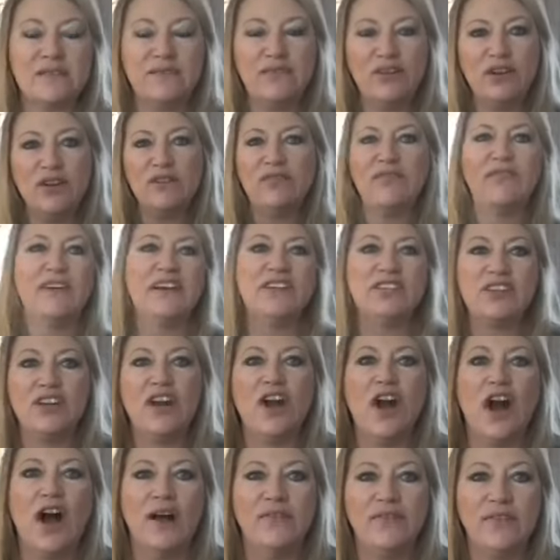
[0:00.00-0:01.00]
if you're fetching
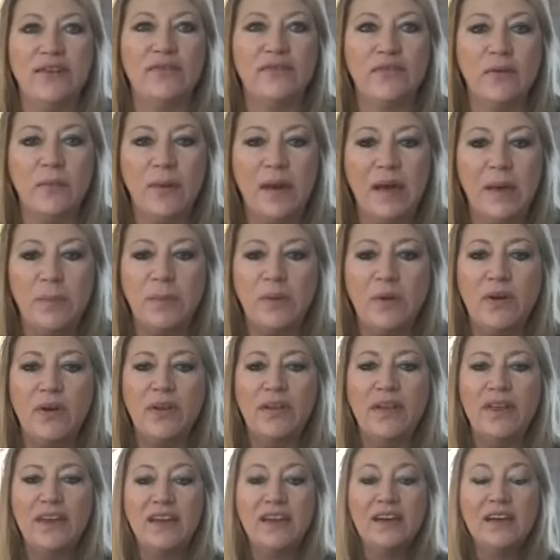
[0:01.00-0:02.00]
coffee for
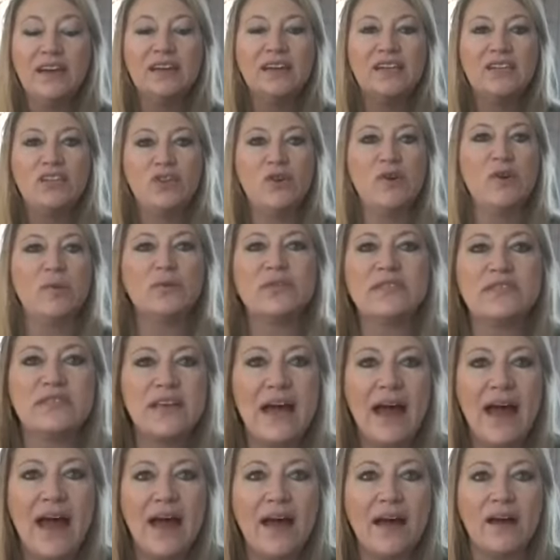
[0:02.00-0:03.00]
people, do it with
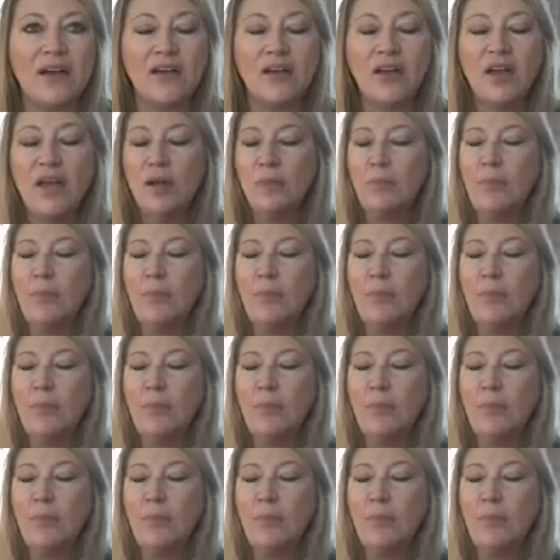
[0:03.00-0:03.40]
style.